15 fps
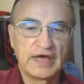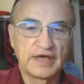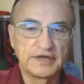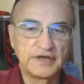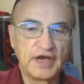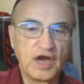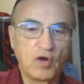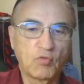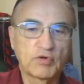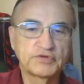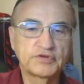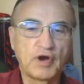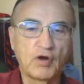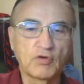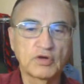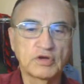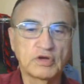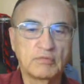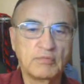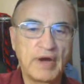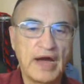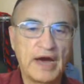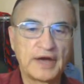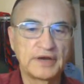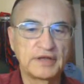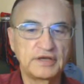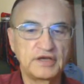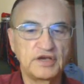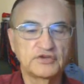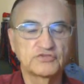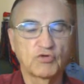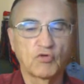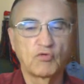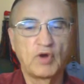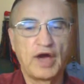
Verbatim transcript: And now we're talking about in Israel